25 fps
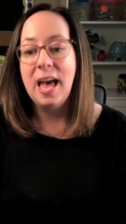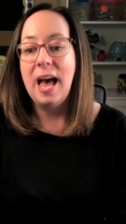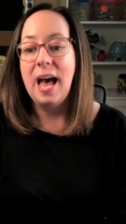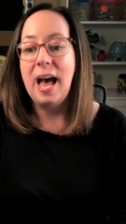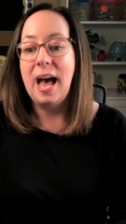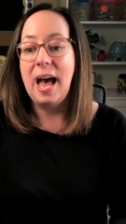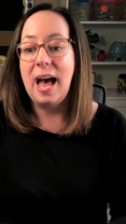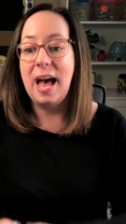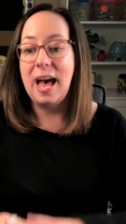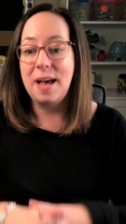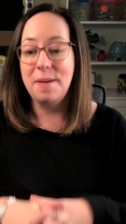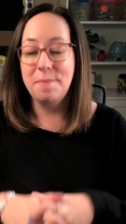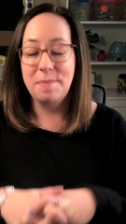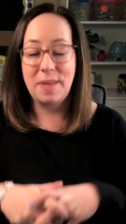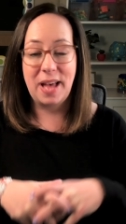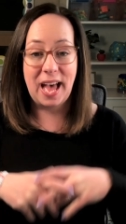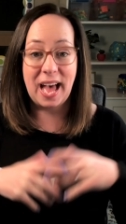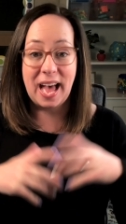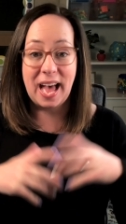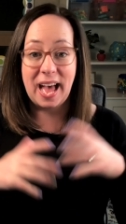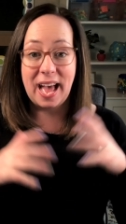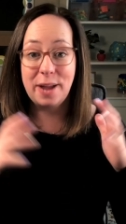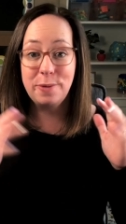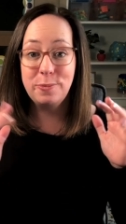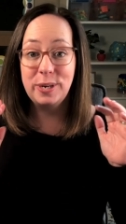Um,
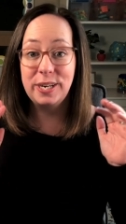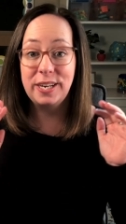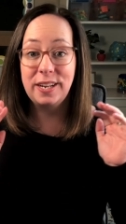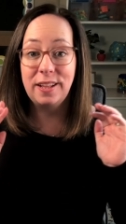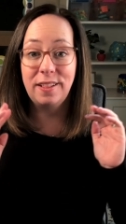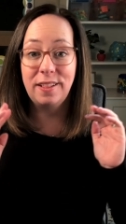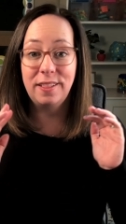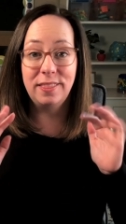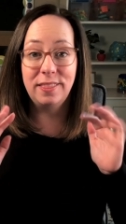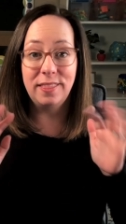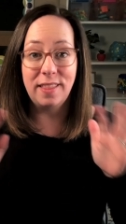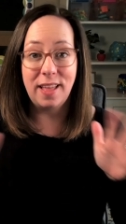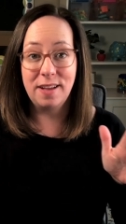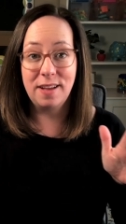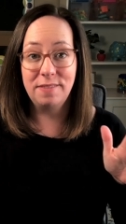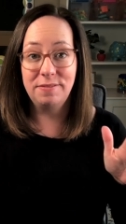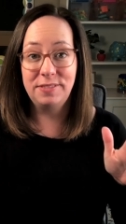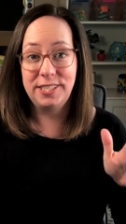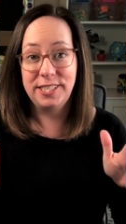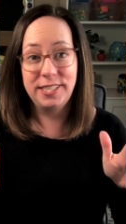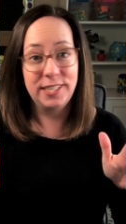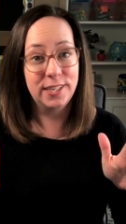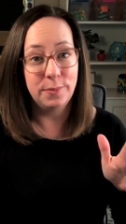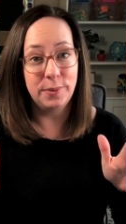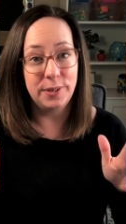I would love
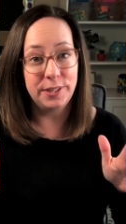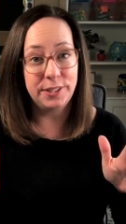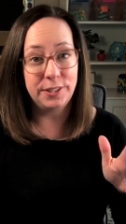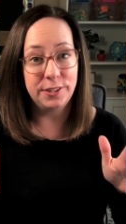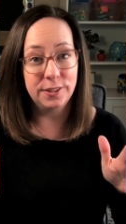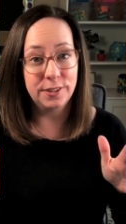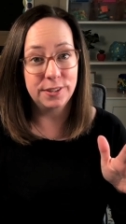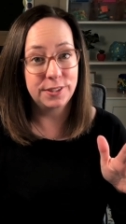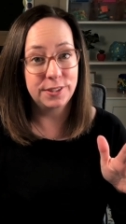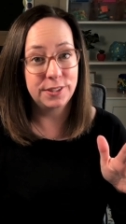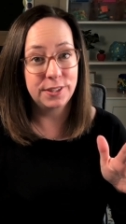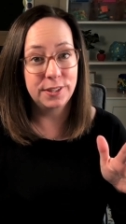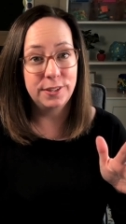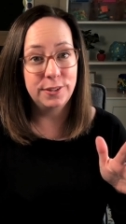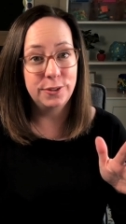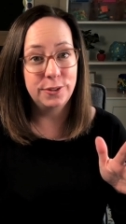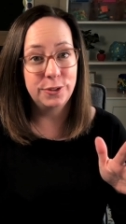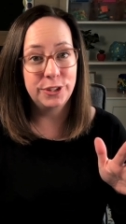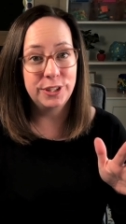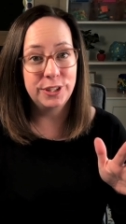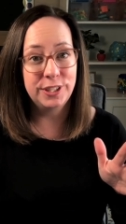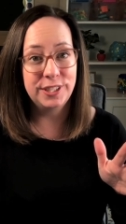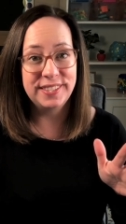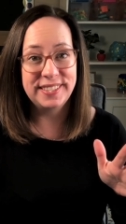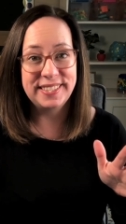to hear what your
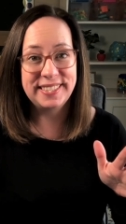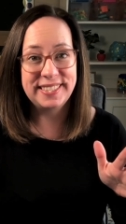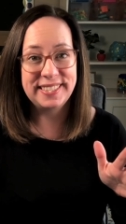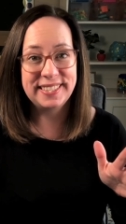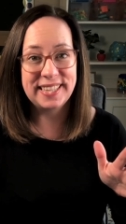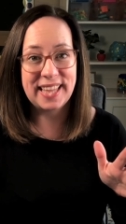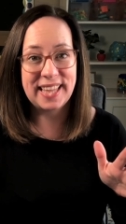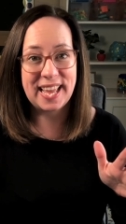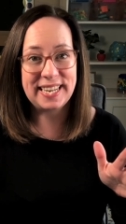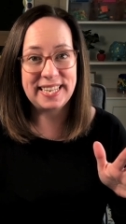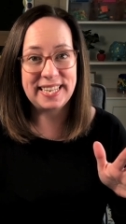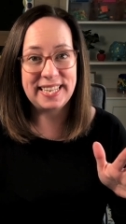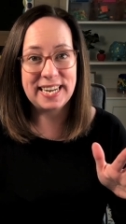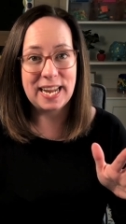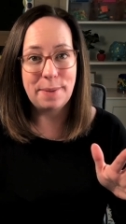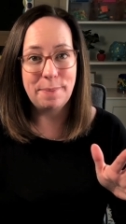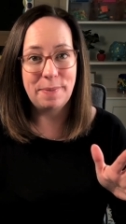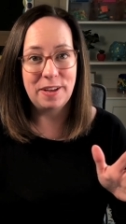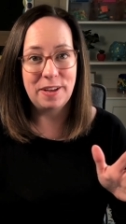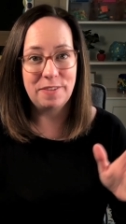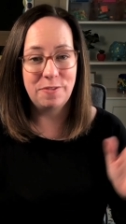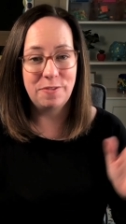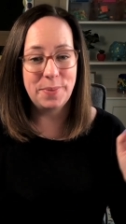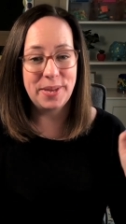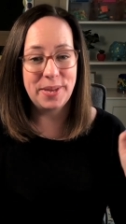solutions to lining up
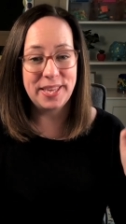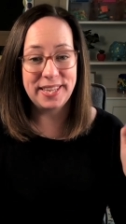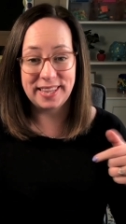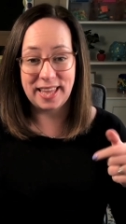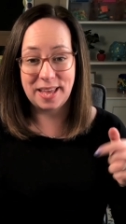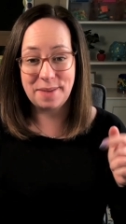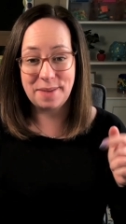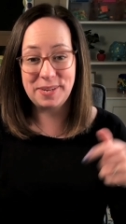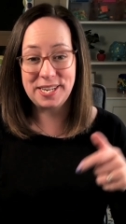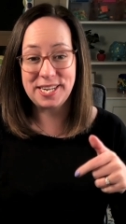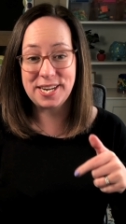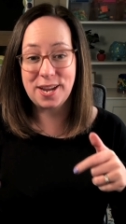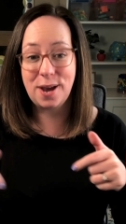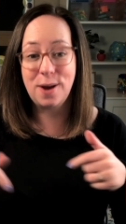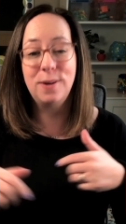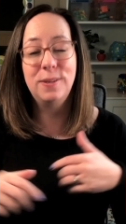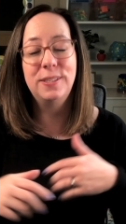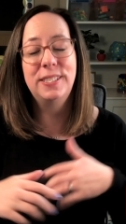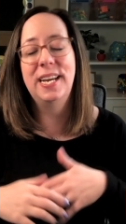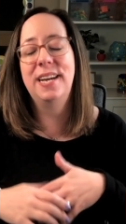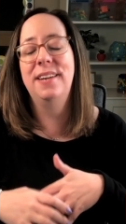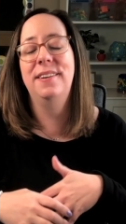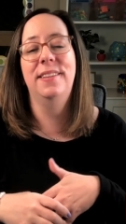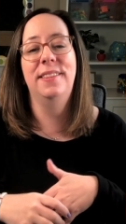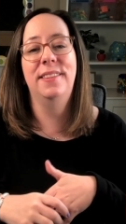have been. Let me know
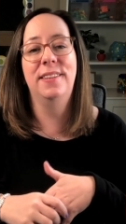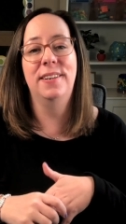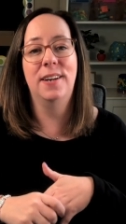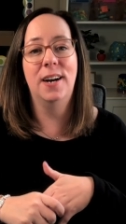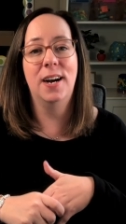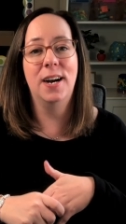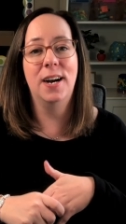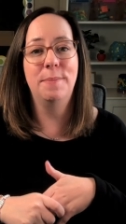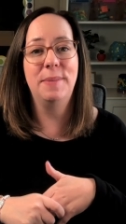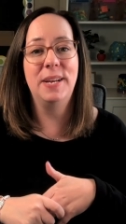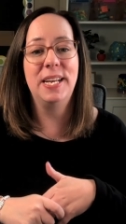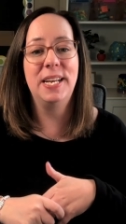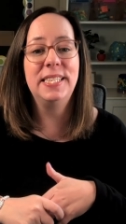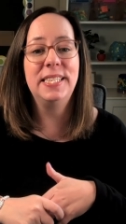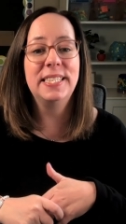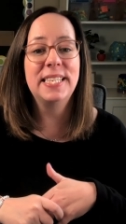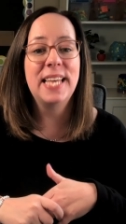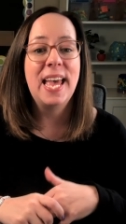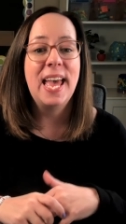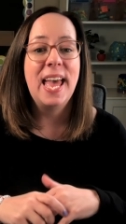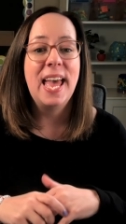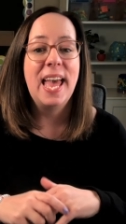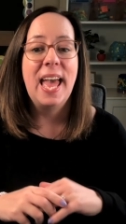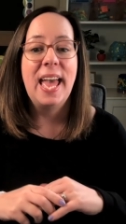down in the comments.